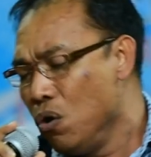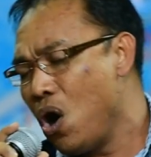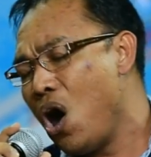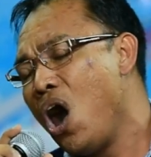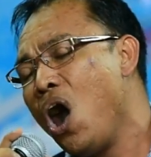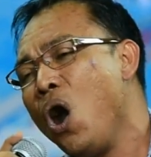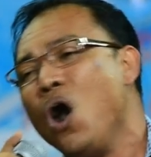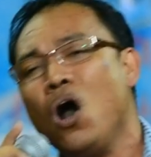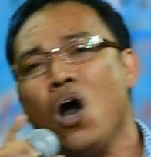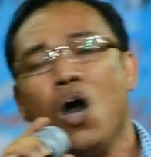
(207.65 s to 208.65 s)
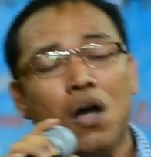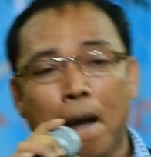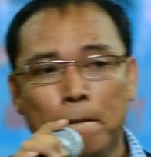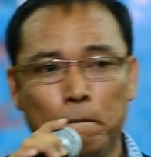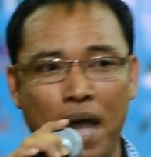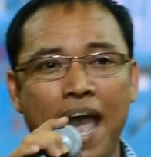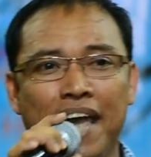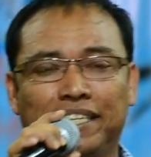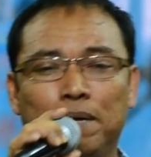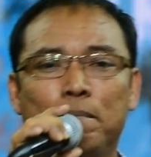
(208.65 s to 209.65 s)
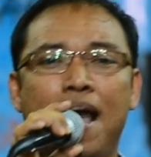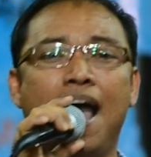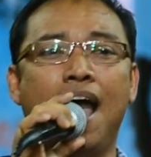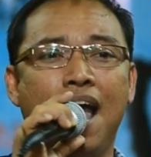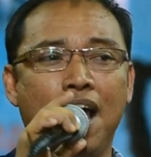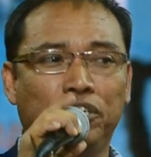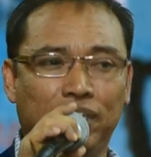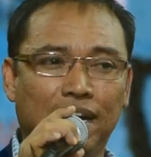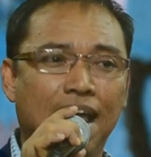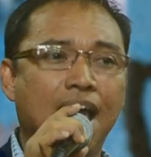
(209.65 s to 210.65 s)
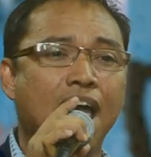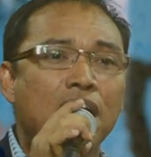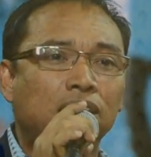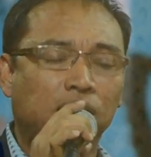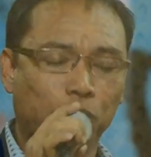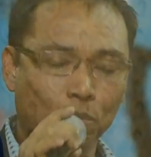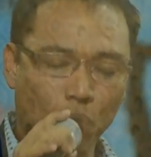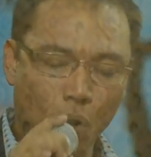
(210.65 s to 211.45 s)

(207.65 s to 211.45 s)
Oh, make the magic last